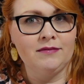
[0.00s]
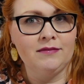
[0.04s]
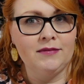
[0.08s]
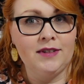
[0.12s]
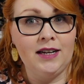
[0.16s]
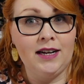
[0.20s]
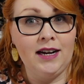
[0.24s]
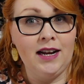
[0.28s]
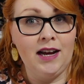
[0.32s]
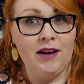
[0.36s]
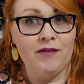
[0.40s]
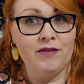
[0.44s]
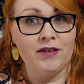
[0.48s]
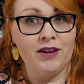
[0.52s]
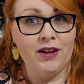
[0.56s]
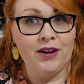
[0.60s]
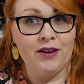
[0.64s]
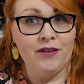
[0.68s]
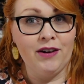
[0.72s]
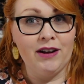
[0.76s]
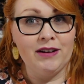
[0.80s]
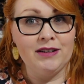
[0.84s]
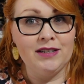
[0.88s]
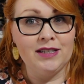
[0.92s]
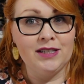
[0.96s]
I haven't got
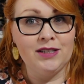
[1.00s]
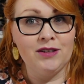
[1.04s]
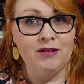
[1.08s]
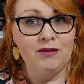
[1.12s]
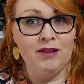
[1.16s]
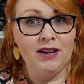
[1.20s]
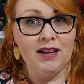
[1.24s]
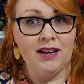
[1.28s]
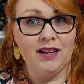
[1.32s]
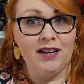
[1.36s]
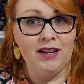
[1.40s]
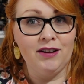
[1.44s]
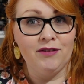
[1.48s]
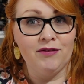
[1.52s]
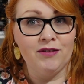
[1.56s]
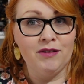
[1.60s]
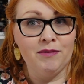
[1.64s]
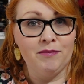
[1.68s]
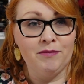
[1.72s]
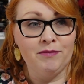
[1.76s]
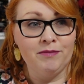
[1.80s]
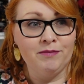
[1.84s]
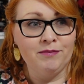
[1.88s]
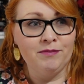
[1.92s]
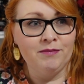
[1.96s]
around to sewing any of
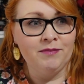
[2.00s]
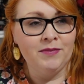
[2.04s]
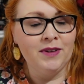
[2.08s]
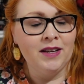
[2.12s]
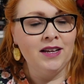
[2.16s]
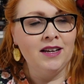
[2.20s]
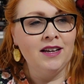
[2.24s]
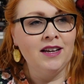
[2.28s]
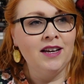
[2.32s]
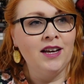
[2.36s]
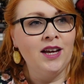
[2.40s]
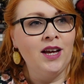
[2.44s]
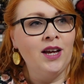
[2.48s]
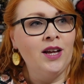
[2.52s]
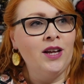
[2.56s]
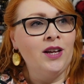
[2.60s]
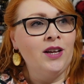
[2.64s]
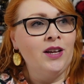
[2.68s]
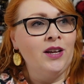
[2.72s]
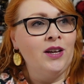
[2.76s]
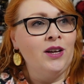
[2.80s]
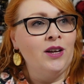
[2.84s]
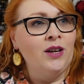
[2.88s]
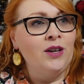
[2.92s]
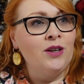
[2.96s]
them.
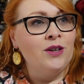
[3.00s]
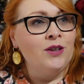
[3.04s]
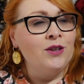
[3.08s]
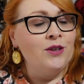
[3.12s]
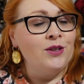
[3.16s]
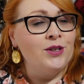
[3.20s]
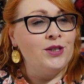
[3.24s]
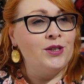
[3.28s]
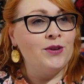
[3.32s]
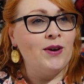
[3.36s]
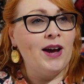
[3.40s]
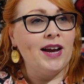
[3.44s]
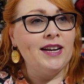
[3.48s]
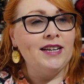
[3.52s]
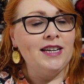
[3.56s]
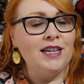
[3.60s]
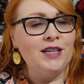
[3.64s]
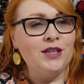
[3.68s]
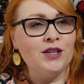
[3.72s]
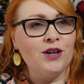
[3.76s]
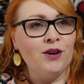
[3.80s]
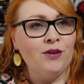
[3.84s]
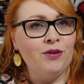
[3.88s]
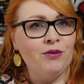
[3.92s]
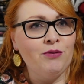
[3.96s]
So I need
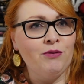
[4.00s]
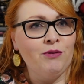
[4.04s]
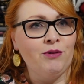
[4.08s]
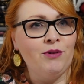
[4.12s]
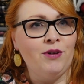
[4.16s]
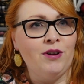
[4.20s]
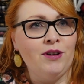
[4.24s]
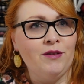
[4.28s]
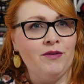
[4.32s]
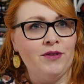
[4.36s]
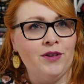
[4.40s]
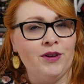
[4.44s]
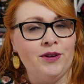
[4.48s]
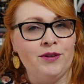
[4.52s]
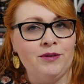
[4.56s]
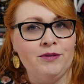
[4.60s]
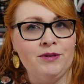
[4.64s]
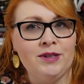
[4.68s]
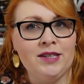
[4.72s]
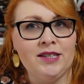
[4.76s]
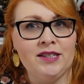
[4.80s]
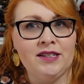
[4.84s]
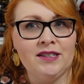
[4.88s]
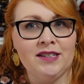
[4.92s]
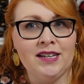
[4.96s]
to go through all of
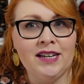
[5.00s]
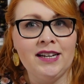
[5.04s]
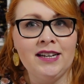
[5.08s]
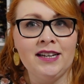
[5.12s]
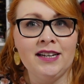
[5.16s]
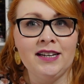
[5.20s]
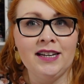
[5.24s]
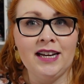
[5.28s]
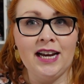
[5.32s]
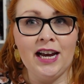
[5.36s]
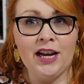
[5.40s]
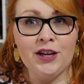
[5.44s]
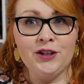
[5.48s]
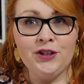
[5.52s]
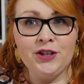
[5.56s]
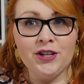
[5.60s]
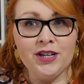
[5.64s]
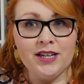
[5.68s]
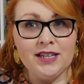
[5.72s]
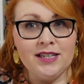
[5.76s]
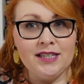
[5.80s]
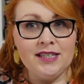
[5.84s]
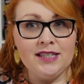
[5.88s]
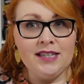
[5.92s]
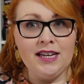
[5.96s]
those. As you
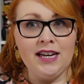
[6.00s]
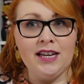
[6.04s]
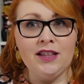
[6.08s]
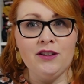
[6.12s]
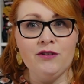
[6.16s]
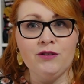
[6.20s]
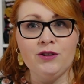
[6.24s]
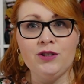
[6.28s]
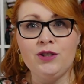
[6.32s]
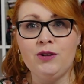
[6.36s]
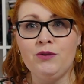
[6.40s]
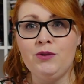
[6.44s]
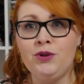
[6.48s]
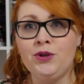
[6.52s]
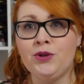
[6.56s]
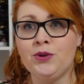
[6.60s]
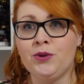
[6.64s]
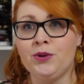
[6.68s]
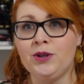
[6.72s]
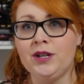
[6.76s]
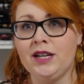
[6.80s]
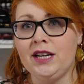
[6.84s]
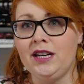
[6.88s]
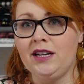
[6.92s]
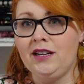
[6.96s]
can see, there's no
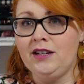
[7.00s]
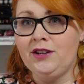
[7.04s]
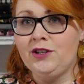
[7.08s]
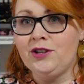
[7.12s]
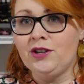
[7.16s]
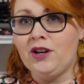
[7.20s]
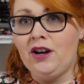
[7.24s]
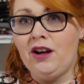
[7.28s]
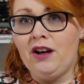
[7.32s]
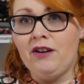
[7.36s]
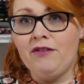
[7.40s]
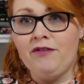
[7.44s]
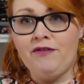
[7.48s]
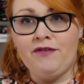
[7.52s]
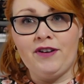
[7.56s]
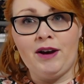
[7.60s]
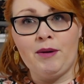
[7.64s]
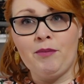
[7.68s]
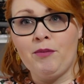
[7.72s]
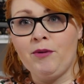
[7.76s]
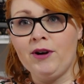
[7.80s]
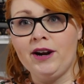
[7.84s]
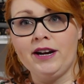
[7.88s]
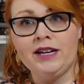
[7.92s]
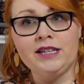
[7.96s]
shortage of
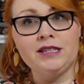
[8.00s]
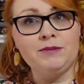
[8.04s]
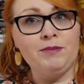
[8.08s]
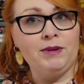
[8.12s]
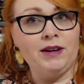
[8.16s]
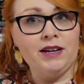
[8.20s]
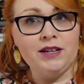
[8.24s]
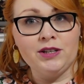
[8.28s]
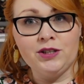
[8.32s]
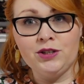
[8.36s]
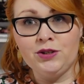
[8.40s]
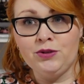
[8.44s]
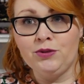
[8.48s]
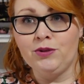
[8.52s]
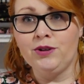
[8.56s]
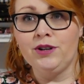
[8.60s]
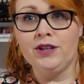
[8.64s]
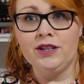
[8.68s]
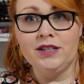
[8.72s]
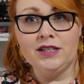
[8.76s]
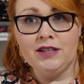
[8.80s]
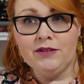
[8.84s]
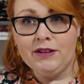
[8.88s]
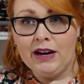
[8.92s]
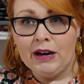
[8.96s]
fabrics being
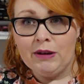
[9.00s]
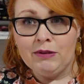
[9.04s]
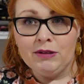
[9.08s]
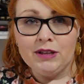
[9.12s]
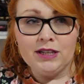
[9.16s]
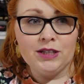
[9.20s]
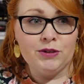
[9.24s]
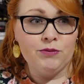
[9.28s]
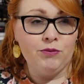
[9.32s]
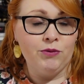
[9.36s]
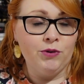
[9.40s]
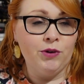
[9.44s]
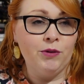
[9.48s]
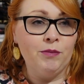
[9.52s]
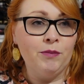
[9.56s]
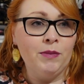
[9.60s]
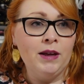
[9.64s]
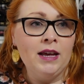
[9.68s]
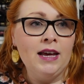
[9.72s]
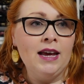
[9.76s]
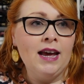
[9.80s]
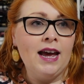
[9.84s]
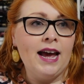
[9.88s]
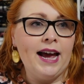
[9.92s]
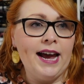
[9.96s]
stored around this room.
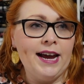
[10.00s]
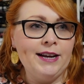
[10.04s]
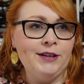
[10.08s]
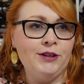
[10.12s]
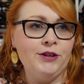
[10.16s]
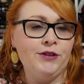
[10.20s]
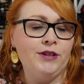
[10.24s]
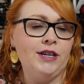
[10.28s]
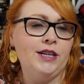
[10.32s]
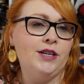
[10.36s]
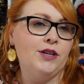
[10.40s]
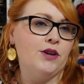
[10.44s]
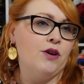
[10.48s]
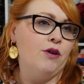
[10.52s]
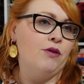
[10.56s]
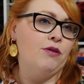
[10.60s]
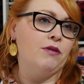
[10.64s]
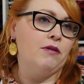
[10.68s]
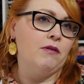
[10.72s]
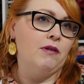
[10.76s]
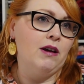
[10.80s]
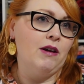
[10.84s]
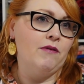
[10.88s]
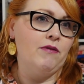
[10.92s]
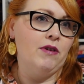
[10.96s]
I do need to go
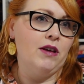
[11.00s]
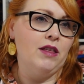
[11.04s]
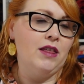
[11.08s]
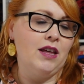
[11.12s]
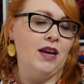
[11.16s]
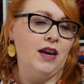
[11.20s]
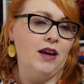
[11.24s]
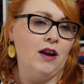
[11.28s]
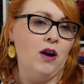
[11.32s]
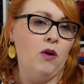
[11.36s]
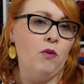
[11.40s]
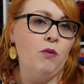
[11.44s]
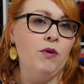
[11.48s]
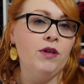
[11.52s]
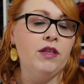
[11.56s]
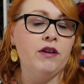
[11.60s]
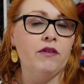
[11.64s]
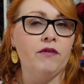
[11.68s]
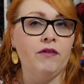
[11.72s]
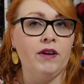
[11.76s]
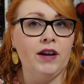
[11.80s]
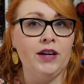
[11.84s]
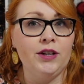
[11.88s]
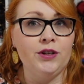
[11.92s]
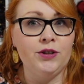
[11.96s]
through everything with a
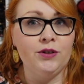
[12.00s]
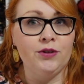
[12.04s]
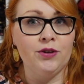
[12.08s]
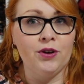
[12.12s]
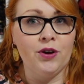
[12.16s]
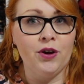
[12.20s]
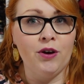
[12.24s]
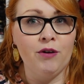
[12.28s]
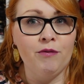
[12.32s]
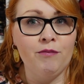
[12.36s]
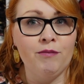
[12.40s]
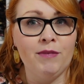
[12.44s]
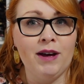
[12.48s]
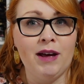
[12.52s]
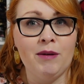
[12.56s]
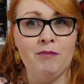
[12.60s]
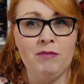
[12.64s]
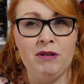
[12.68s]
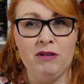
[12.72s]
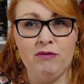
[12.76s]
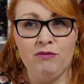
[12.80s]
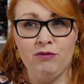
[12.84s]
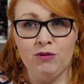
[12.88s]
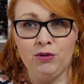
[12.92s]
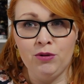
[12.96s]
fine-tooth comb and
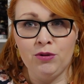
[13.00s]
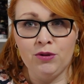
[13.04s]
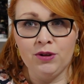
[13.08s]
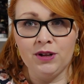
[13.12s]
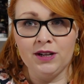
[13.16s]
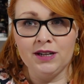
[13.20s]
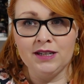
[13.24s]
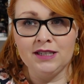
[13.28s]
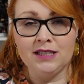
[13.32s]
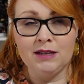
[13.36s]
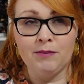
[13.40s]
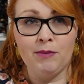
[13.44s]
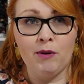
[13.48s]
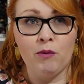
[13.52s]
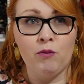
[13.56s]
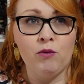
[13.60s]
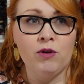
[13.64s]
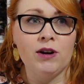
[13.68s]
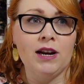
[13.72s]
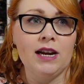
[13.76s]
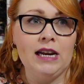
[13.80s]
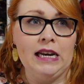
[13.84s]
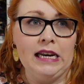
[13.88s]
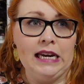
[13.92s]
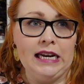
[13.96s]
be ruthless about
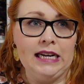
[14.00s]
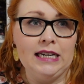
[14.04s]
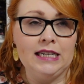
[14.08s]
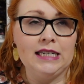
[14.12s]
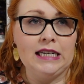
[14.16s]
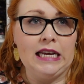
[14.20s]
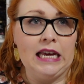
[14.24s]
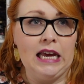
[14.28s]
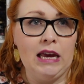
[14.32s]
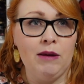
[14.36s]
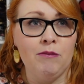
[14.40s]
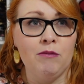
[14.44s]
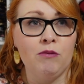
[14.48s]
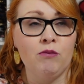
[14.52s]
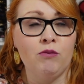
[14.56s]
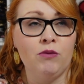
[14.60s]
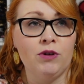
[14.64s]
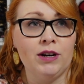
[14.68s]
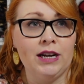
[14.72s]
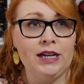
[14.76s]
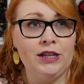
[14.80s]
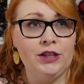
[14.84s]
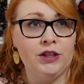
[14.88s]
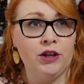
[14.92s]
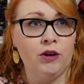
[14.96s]
what I need to keep and
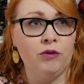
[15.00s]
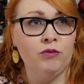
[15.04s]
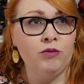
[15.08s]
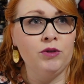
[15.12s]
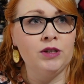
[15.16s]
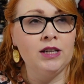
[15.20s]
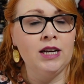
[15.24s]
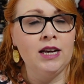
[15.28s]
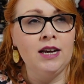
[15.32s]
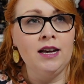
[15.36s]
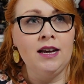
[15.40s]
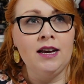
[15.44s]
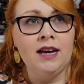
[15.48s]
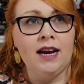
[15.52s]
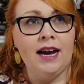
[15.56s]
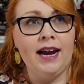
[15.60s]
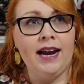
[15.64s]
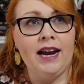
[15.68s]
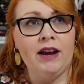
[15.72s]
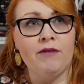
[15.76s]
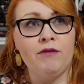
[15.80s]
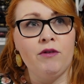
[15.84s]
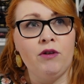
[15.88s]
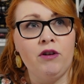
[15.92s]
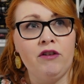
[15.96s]
what I don't. I
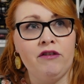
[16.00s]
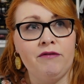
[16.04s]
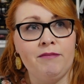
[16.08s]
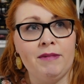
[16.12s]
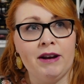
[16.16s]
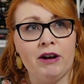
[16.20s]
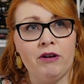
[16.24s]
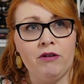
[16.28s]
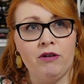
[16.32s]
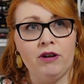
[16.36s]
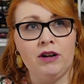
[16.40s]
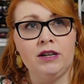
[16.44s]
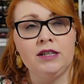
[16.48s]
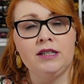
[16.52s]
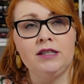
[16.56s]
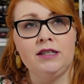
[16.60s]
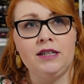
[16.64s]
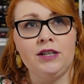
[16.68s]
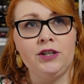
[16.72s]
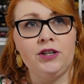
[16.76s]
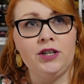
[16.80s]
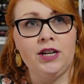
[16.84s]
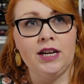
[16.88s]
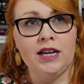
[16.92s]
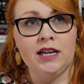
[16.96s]
have all of my
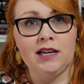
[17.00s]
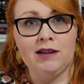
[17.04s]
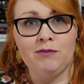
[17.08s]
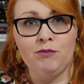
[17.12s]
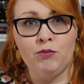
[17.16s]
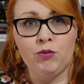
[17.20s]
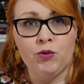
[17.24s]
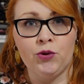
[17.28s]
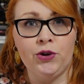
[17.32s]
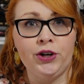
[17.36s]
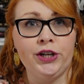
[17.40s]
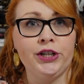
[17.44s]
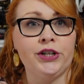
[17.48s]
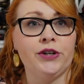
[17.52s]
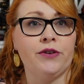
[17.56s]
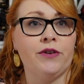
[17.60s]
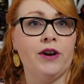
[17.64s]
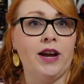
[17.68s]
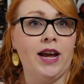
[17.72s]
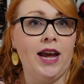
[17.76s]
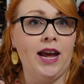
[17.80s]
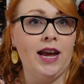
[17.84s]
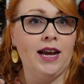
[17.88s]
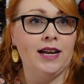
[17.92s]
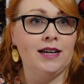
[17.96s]
cross-stitching and
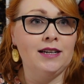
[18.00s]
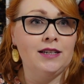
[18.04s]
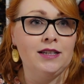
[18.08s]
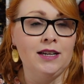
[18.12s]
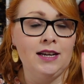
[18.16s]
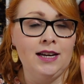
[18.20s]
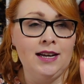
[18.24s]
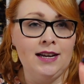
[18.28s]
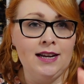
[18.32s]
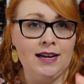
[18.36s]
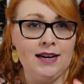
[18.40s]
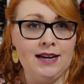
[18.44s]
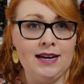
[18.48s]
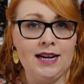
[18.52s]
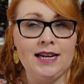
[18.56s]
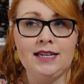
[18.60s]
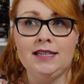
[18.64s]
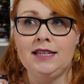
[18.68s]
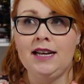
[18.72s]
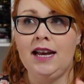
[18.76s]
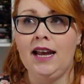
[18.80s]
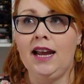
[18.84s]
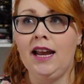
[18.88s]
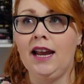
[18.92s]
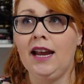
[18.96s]
embroidery and
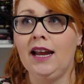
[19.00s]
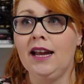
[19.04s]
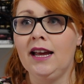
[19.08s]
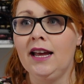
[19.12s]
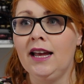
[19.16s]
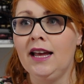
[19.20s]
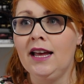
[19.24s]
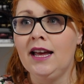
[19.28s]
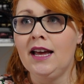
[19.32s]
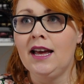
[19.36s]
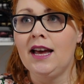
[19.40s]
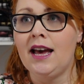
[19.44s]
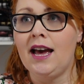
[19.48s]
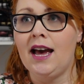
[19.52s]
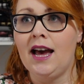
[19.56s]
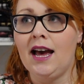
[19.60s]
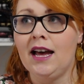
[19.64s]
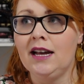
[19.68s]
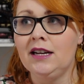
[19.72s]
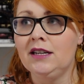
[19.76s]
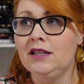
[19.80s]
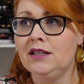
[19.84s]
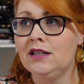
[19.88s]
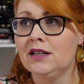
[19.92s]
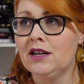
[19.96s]
knitting
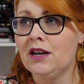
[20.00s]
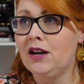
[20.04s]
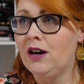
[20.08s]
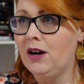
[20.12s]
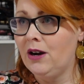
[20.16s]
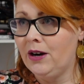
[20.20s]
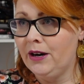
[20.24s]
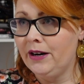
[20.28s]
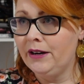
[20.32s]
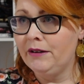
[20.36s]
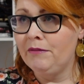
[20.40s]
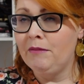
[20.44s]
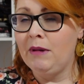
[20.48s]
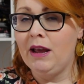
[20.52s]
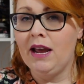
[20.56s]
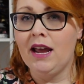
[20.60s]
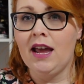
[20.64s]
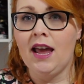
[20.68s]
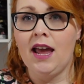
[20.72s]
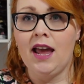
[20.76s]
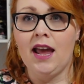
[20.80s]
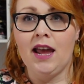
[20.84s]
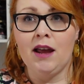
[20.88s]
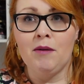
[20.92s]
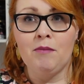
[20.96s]
and card
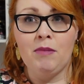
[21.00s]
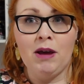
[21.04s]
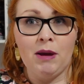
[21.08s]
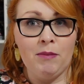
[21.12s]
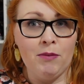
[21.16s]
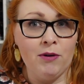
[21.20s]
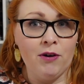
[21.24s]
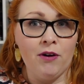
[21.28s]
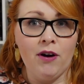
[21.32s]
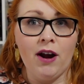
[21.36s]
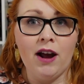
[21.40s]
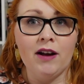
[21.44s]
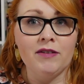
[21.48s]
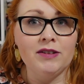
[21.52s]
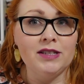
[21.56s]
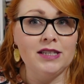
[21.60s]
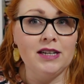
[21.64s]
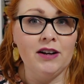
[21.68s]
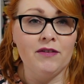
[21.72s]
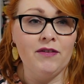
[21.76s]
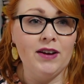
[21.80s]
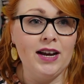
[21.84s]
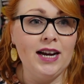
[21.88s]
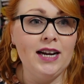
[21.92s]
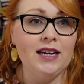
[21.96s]
making, paper craft
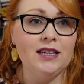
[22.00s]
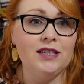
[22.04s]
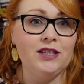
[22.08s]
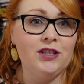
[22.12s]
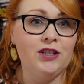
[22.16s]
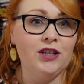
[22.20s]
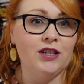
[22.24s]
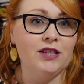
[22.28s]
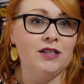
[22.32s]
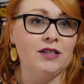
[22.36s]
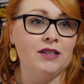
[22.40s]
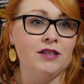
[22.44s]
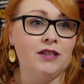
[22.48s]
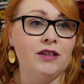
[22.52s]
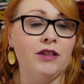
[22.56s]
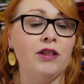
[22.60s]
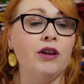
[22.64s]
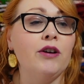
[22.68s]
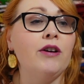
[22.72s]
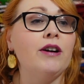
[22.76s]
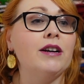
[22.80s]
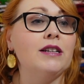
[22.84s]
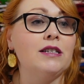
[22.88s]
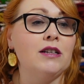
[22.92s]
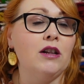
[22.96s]
stuff. It's just,
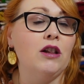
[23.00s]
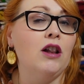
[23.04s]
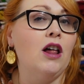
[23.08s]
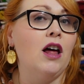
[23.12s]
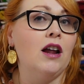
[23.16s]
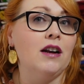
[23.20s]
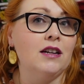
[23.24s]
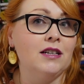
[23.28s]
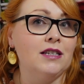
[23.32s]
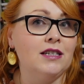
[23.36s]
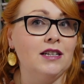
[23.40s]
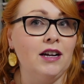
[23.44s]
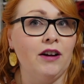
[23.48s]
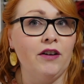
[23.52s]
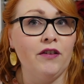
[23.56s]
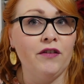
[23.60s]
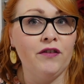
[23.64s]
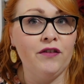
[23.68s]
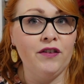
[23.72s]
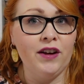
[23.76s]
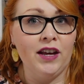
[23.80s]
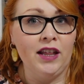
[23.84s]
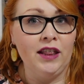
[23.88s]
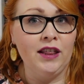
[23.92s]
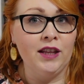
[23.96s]
there is a lot of
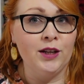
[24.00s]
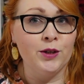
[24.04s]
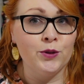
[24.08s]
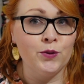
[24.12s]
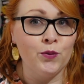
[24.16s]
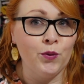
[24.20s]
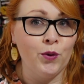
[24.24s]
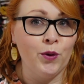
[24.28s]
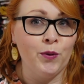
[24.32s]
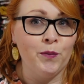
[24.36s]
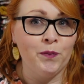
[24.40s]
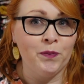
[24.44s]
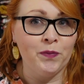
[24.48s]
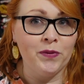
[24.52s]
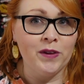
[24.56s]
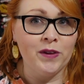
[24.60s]
stuff in this room.